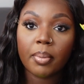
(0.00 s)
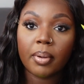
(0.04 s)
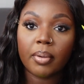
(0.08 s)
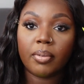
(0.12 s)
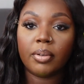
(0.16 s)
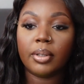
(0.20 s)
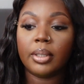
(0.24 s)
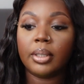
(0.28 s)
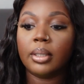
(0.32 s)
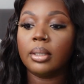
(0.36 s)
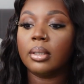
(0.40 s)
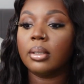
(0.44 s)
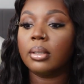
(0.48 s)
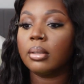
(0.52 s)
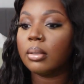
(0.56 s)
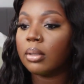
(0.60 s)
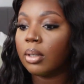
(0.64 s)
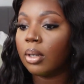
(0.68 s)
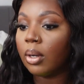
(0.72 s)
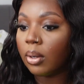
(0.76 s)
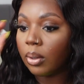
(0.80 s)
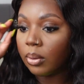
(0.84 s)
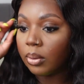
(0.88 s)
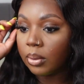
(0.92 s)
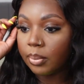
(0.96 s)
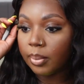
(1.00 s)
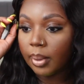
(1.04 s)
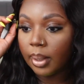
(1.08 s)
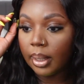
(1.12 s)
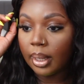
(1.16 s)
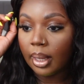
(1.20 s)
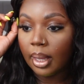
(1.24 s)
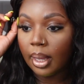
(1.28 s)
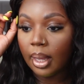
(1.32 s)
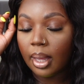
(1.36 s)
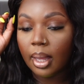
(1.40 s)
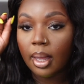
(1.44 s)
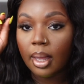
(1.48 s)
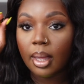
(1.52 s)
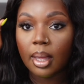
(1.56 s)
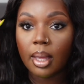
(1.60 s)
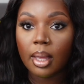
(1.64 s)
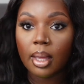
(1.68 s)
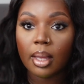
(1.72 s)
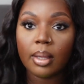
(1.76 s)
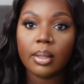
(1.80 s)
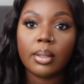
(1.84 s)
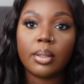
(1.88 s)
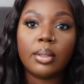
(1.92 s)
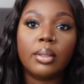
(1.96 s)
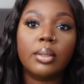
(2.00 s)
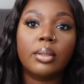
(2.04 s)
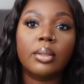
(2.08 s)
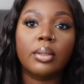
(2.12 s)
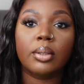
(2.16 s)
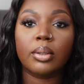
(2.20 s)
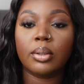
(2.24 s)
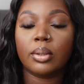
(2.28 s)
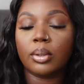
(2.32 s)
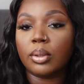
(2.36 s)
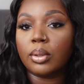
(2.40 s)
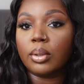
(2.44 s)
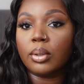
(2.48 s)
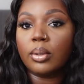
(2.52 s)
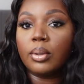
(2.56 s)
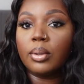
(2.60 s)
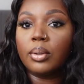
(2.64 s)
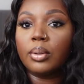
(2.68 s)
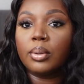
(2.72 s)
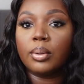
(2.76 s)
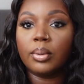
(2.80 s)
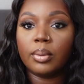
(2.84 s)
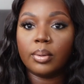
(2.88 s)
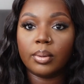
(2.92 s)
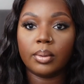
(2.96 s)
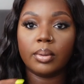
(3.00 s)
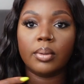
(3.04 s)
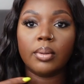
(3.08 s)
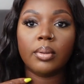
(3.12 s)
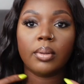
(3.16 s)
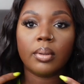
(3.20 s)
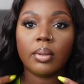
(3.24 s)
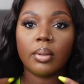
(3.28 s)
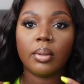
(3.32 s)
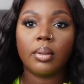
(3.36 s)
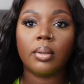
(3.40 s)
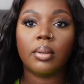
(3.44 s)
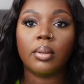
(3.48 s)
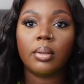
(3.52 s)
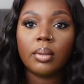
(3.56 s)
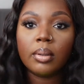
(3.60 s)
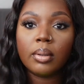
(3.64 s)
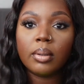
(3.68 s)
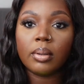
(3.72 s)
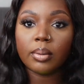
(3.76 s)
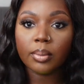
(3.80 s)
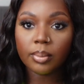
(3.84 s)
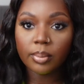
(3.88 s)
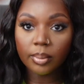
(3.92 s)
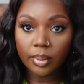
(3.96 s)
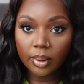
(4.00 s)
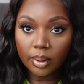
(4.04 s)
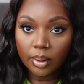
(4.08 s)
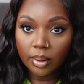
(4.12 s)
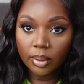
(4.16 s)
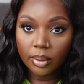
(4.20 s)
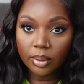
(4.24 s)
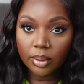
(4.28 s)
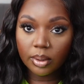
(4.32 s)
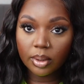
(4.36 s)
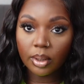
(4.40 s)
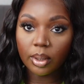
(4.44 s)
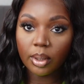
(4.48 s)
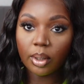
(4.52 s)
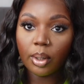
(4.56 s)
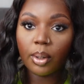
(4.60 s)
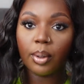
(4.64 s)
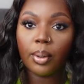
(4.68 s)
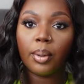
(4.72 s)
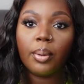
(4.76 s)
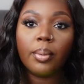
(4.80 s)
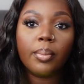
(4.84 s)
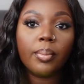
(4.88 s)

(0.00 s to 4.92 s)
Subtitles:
I've already curled my hair, so we're good to go.